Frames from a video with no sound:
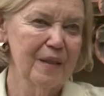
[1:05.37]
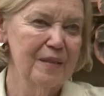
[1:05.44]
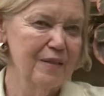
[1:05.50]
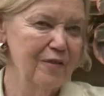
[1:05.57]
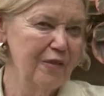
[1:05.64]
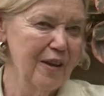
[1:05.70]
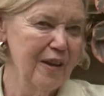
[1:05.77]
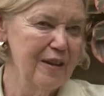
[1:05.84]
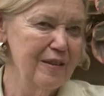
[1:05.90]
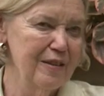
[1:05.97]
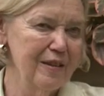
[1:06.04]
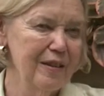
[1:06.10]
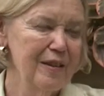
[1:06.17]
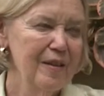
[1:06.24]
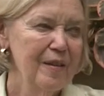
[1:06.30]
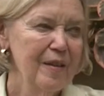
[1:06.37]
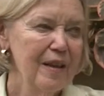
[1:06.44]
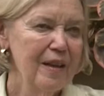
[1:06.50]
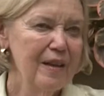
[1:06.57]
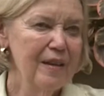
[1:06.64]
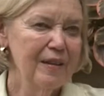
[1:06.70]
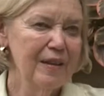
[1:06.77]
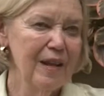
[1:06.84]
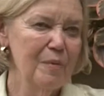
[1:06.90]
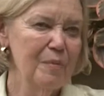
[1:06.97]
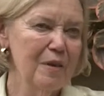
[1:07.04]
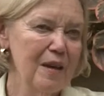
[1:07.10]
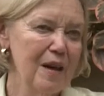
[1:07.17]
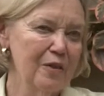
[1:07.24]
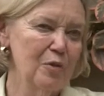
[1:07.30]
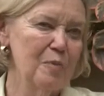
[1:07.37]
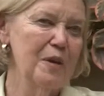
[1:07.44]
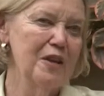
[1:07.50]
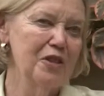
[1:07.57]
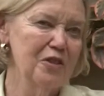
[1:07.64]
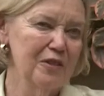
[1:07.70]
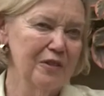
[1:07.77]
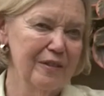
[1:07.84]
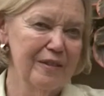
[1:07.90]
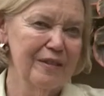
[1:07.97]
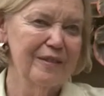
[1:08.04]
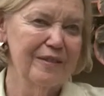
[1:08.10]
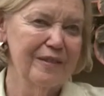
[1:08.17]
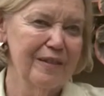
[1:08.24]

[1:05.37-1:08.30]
defined, and it can't be occupationally.